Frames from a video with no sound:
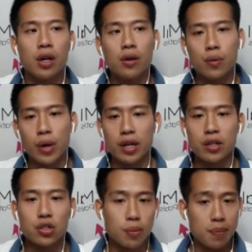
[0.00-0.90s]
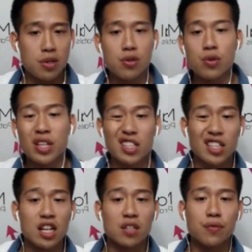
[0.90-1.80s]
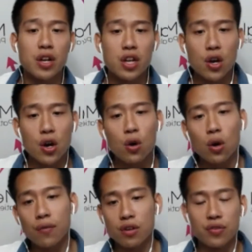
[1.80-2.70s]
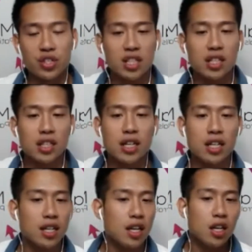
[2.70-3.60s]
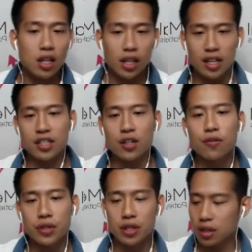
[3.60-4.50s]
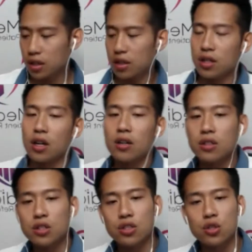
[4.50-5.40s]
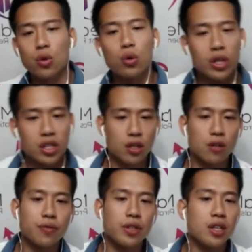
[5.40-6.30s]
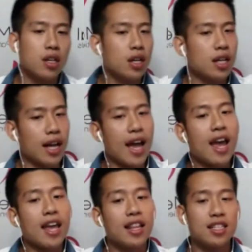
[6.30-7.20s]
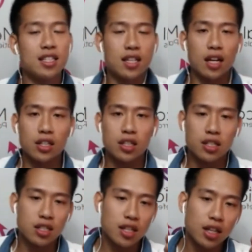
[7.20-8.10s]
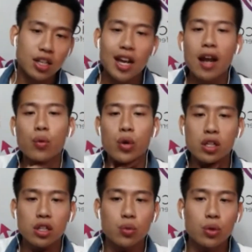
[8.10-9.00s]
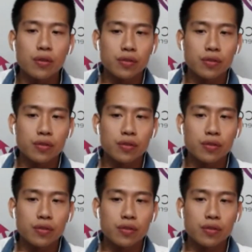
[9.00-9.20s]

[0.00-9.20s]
right? So maybe you can send us a video of your facility, like a selfie, just do a quick selfie. Hey, this is Dr. KenWheeler with